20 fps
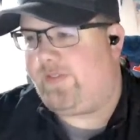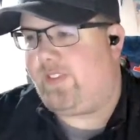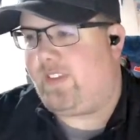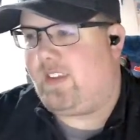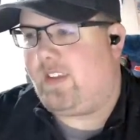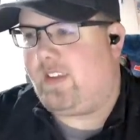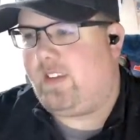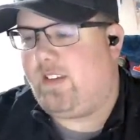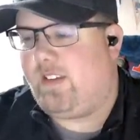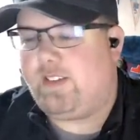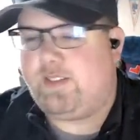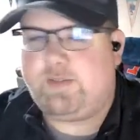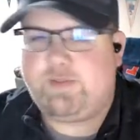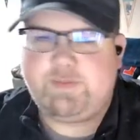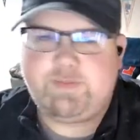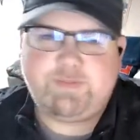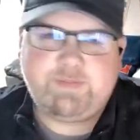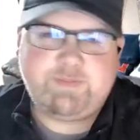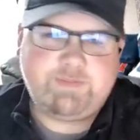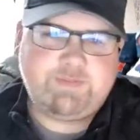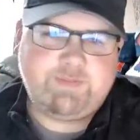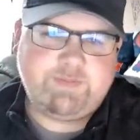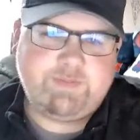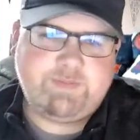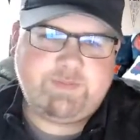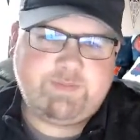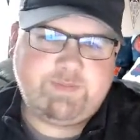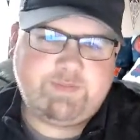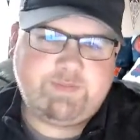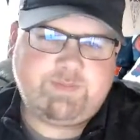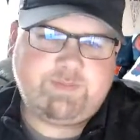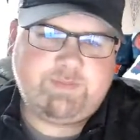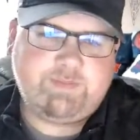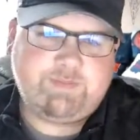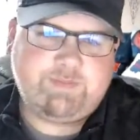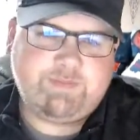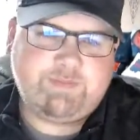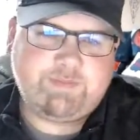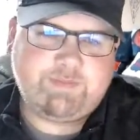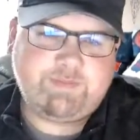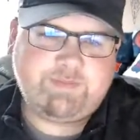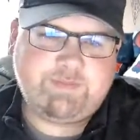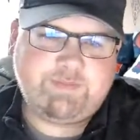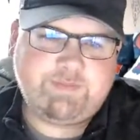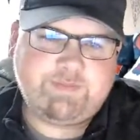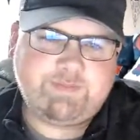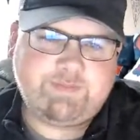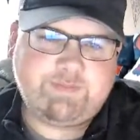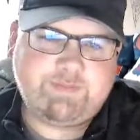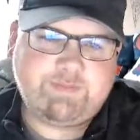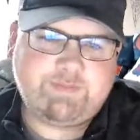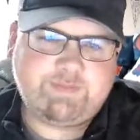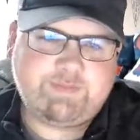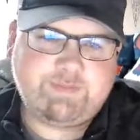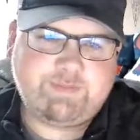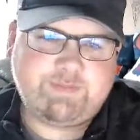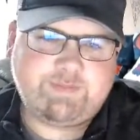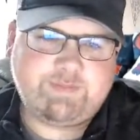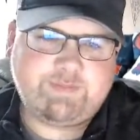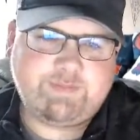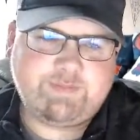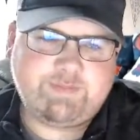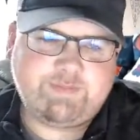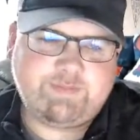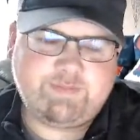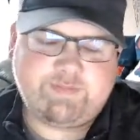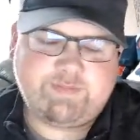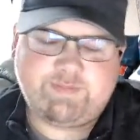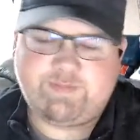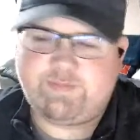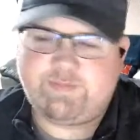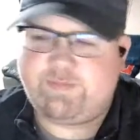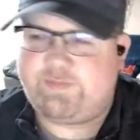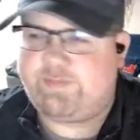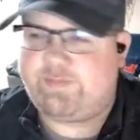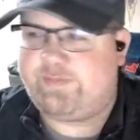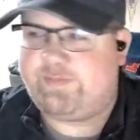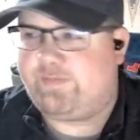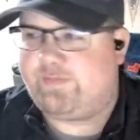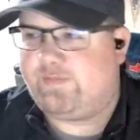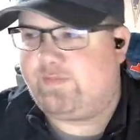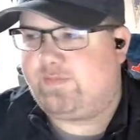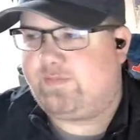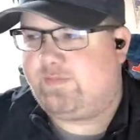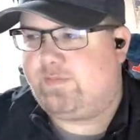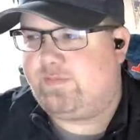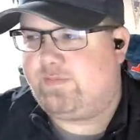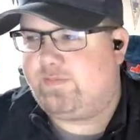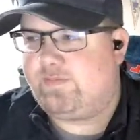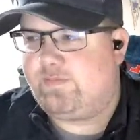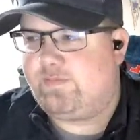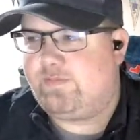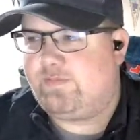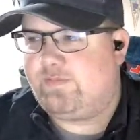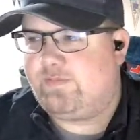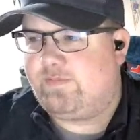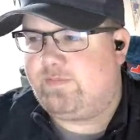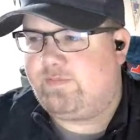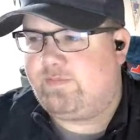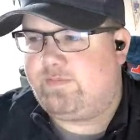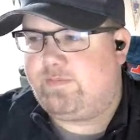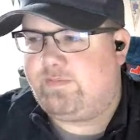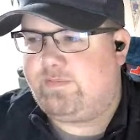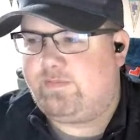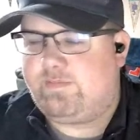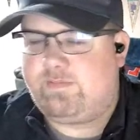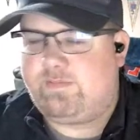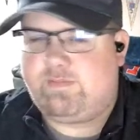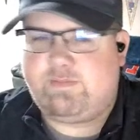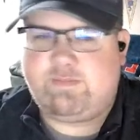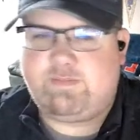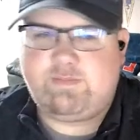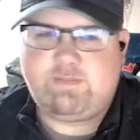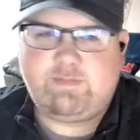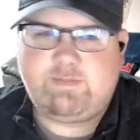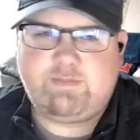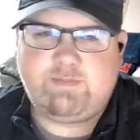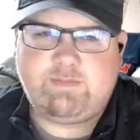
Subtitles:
(silent)